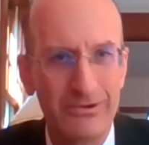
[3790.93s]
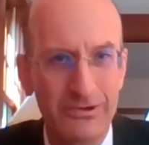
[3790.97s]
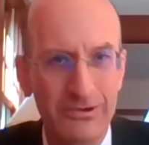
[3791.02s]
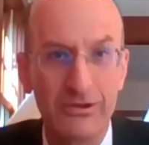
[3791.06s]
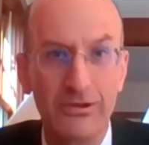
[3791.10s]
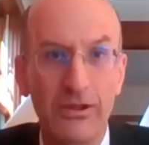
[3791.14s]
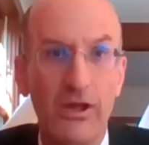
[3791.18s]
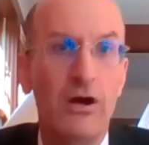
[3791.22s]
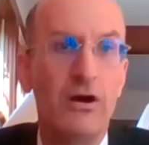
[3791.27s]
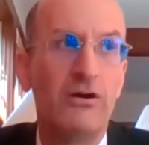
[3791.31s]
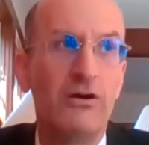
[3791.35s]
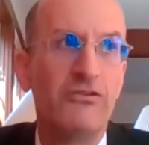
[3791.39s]

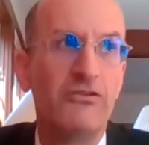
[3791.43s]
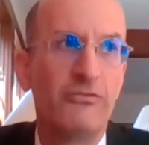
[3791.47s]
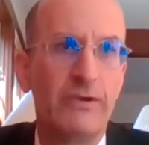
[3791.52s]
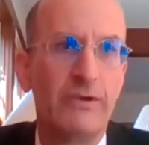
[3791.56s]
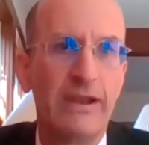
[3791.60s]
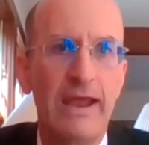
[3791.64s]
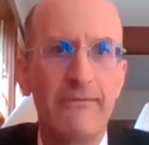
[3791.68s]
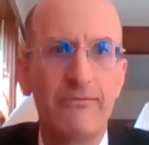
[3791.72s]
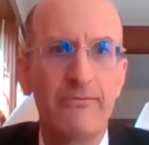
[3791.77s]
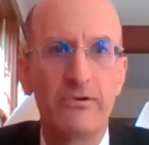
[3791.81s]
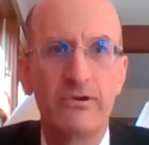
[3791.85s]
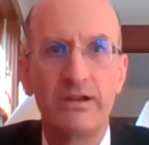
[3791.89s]
clothes,
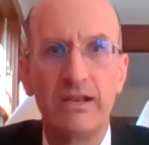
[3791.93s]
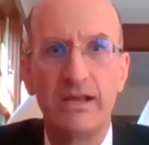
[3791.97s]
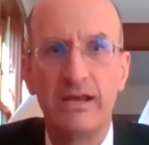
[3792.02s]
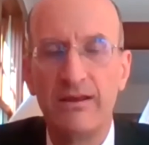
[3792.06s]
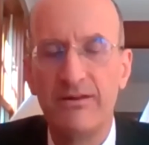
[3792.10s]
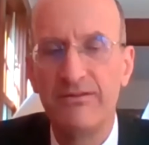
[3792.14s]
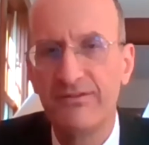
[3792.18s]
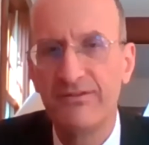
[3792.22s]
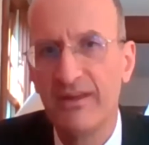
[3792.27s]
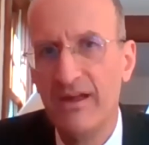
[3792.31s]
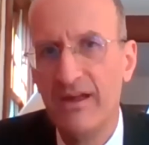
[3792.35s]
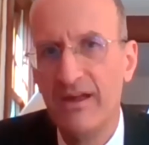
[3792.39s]
whatever it
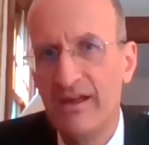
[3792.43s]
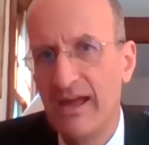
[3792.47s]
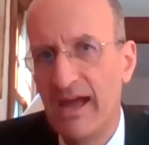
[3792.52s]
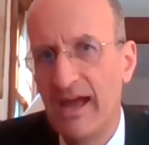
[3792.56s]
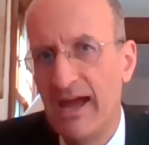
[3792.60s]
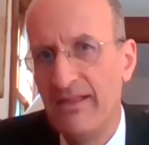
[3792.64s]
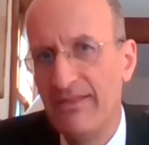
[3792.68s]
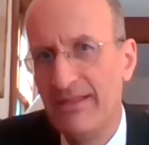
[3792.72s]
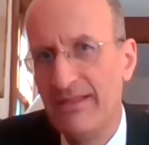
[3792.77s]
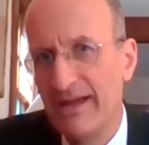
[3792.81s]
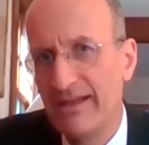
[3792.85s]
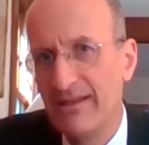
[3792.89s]
is.
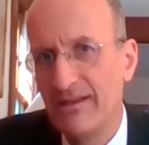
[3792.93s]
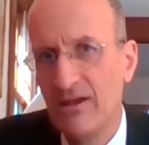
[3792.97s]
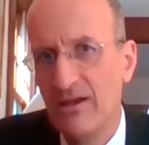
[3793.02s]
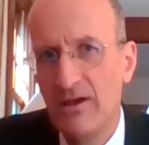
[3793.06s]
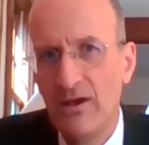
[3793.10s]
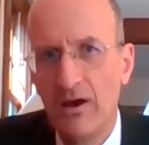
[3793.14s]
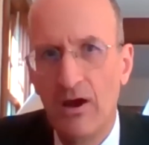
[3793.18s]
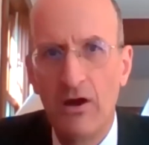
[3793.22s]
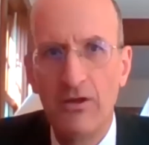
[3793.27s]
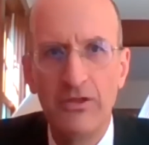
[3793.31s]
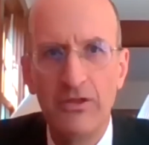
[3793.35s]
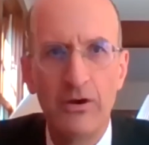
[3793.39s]
And that
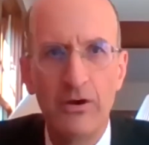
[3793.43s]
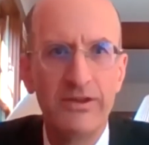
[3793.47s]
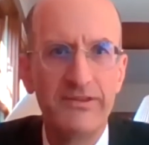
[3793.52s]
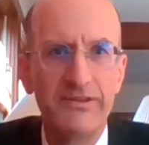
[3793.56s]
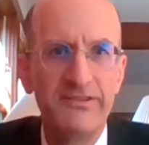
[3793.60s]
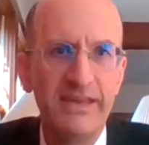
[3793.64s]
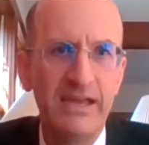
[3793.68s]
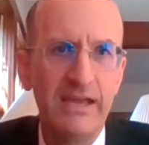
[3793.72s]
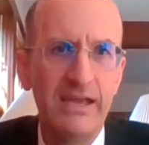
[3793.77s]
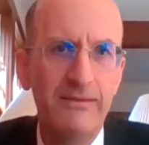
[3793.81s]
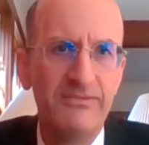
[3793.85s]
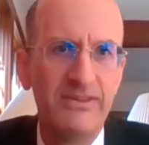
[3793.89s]
although it
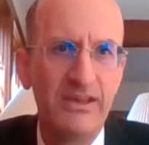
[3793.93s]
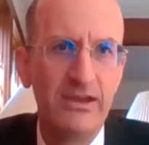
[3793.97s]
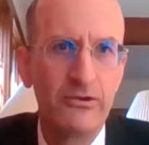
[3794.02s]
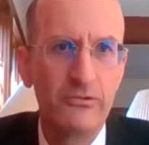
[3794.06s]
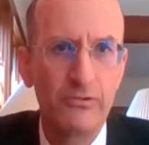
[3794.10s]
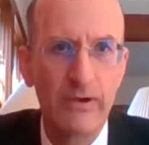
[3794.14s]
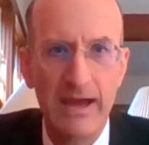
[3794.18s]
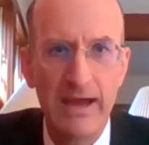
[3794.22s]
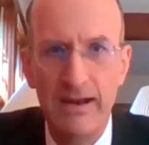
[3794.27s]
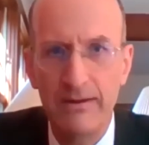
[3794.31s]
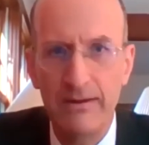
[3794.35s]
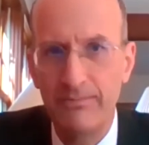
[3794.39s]
seems
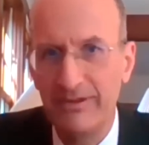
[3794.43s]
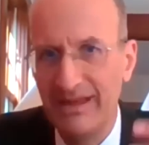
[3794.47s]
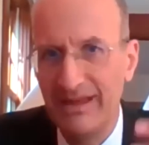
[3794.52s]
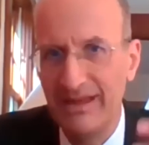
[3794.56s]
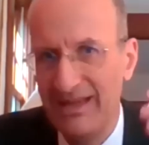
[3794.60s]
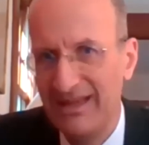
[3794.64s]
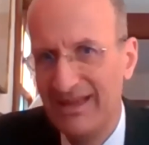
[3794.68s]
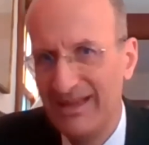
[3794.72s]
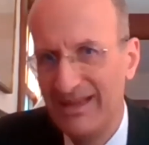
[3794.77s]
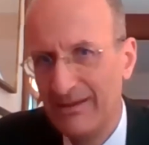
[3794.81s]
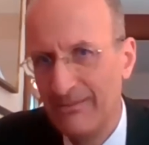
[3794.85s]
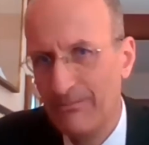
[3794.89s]

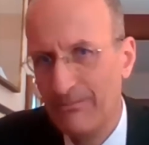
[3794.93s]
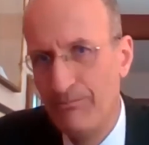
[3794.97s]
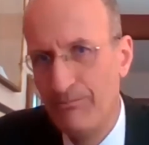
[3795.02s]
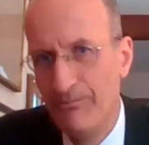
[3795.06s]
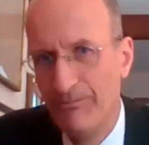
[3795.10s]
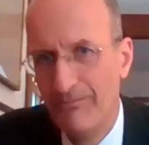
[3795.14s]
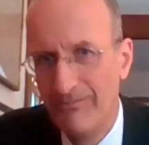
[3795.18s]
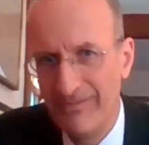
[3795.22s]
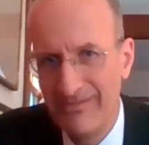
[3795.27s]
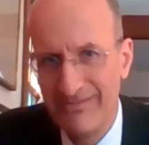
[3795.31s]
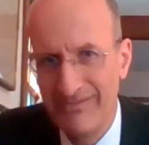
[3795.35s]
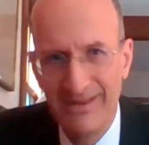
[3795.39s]
incredibly,
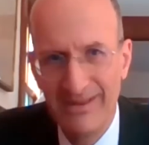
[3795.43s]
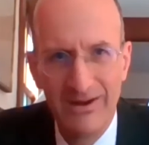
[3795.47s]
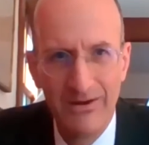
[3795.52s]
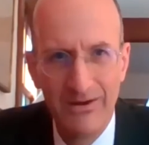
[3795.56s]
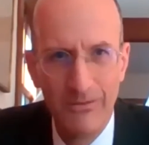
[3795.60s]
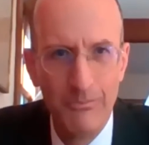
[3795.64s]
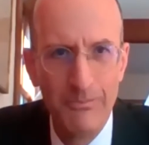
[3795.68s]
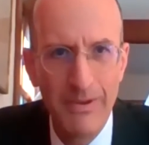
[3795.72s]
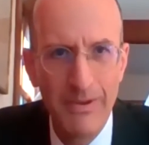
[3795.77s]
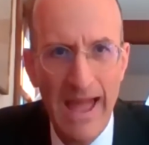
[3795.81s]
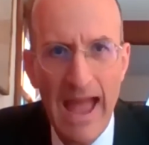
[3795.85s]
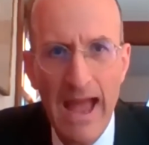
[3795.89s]

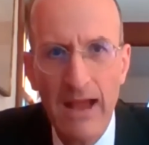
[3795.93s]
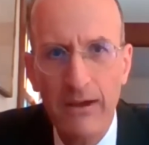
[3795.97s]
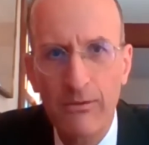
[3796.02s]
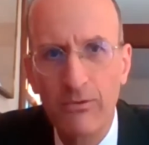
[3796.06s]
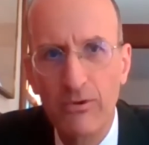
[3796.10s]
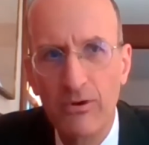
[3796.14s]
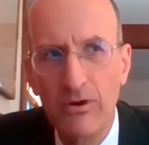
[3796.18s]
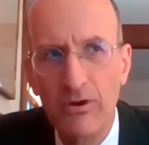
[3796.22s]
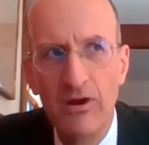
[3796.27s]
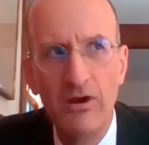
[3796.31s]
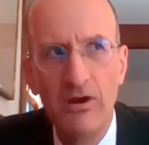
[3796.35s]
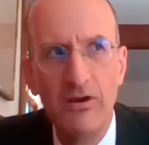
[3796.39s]

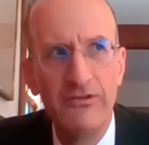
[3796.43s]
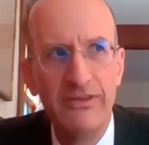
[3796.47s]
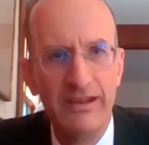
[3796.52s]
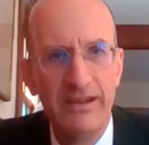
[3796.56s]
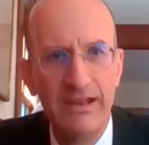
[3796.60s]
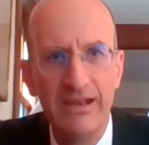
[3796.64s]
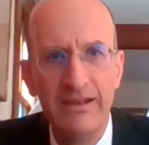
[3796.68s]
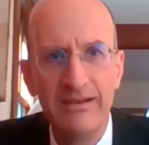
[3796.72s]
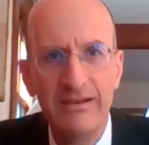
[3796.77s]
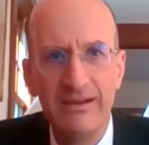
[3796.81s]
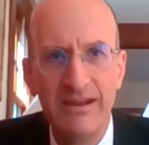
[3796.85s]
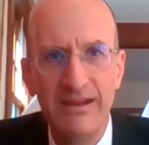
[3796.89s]
backwards
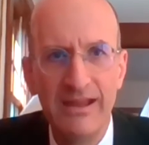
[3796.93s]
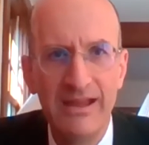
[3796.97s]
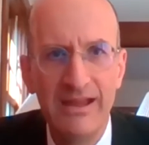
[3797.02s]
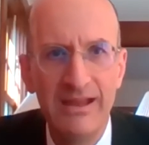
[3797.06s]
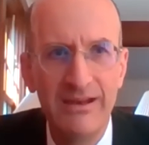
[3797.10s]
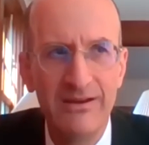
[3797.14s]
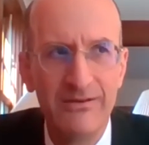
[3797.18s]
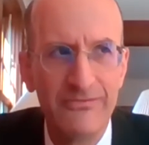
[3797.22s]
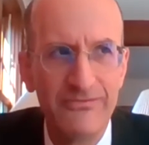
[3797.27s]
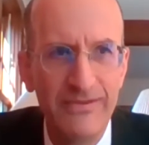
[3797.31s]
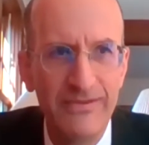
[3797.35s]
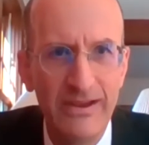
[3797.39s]
and
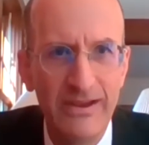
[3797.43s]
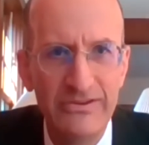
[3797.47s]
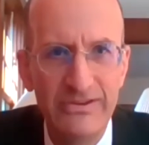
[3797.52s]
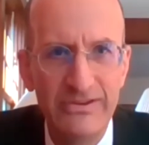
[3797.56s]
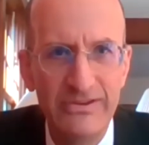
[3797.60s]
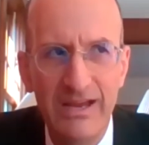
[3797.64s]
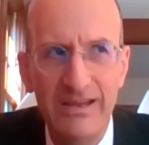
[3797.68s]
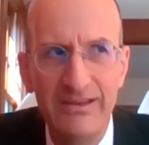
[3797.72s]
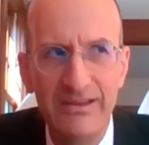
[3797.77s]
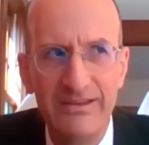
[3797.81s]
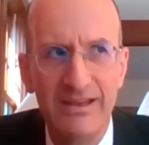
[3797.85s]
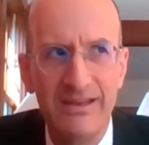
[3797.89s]

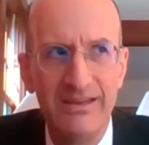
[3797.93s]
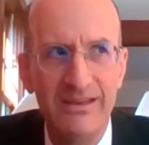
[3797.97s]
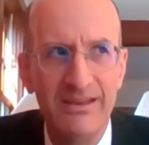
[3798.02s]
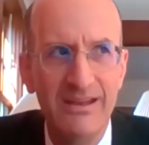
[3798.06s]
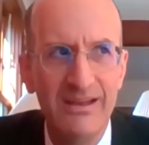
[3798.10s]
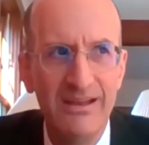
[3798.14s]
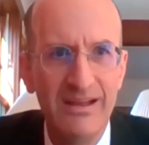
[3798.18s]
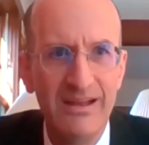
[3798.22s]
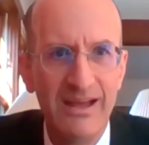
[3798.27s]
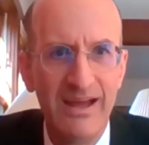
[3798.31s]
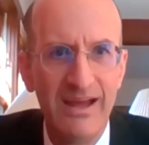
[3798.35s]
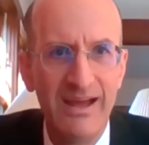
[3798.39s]
inefficient
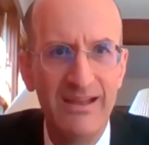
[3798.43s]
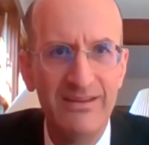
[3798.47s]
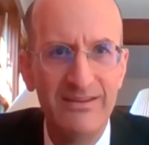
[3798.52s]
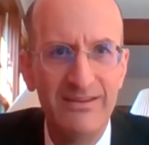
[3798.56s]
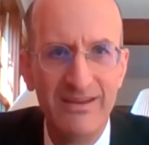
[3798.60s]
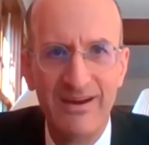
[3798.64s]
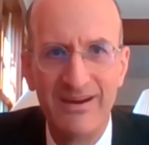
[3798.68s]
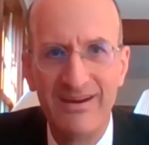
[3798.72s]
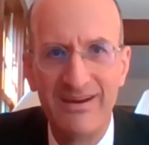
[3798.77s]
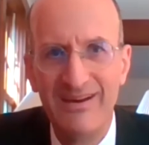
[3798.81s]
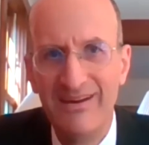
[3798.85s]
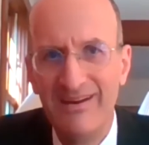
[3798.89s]

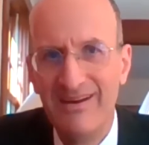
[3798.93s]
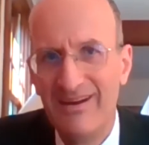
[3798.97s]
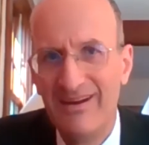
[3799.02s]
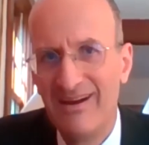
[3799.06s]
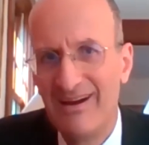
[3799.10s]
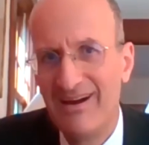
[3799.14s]
and